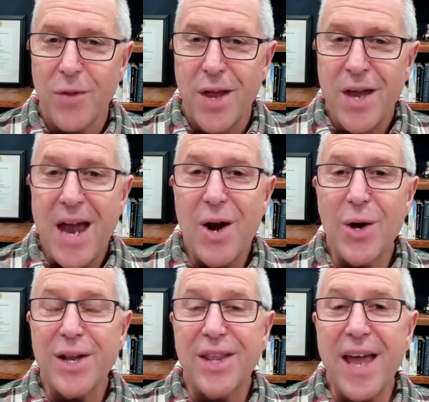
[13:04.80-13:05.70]
Hey,
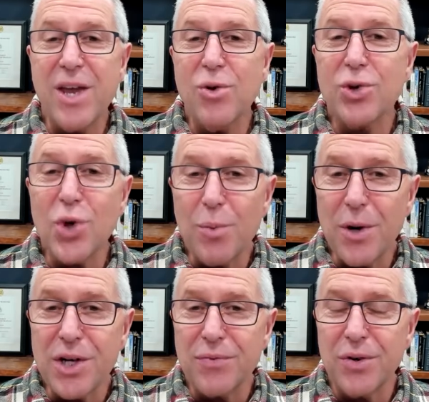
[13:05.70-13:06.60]
look, thank you so
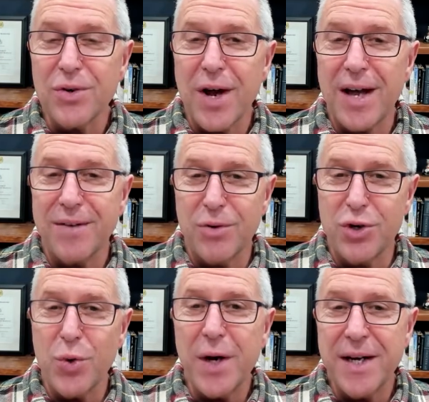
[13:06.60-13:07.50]
much for
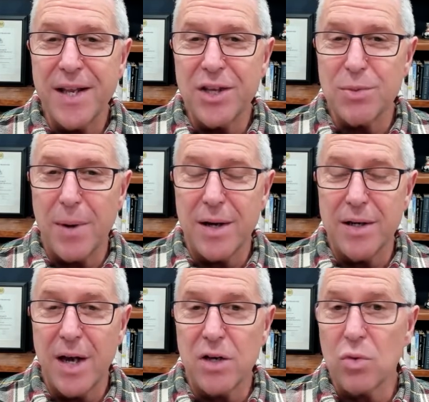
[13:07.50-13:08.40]
joining into this
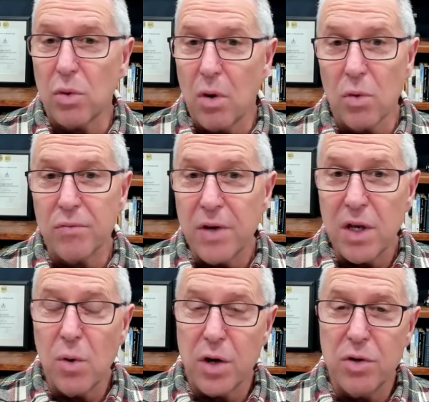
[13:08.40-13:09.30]
podcast or
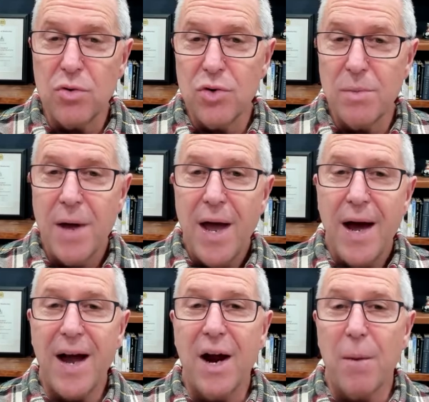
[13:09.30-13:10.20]
video on YouTube.
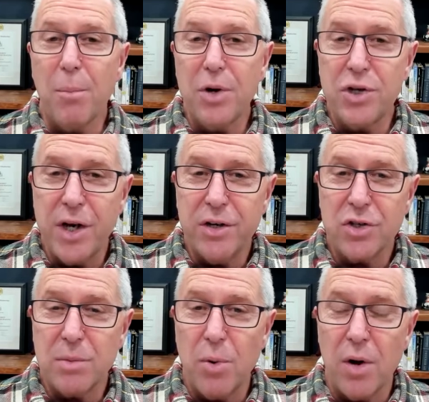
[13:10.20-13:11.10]
I appreciate your
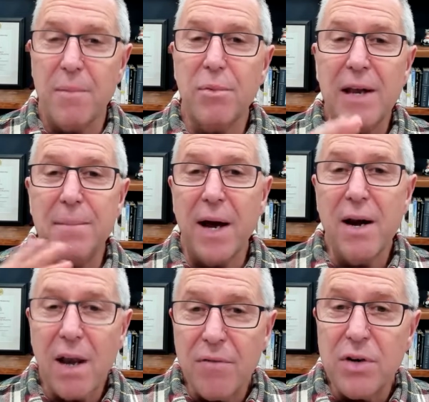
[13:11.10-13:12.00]
support, and believe me, I'd
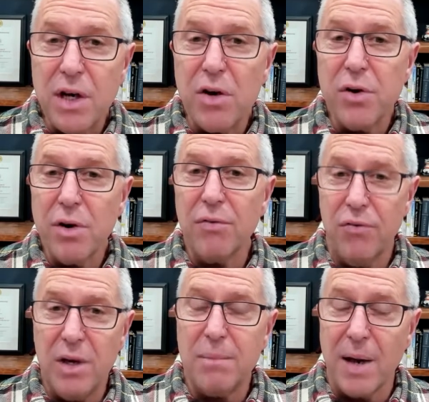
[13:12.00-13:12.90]
love to hear your
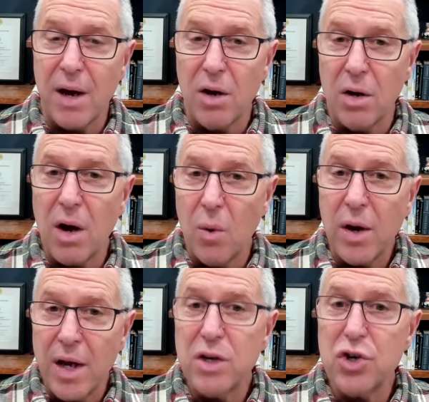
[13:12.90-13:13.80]
feedback on what
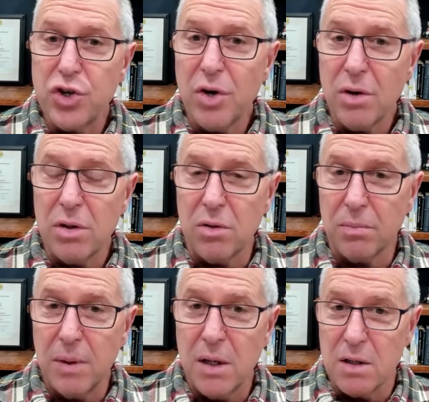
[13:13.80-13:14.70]
I just shared with you,
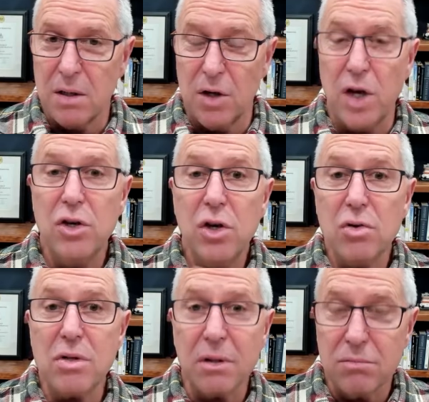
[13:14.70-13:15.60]
and
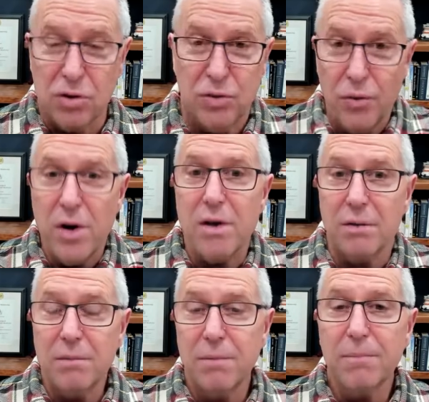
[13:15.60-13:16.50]
use it. It's free.
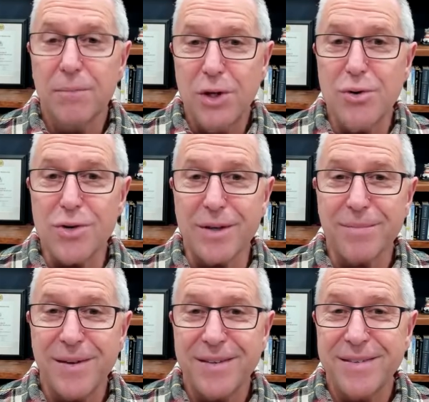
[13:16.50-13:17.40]
Use it.
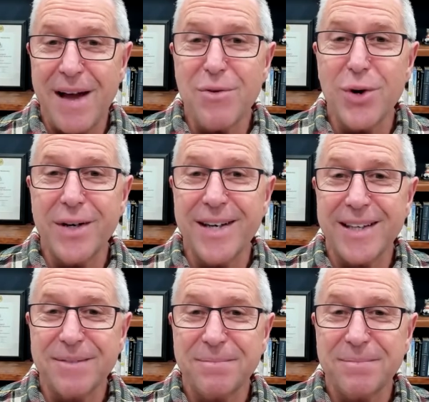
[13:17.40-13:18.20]
Have a great day.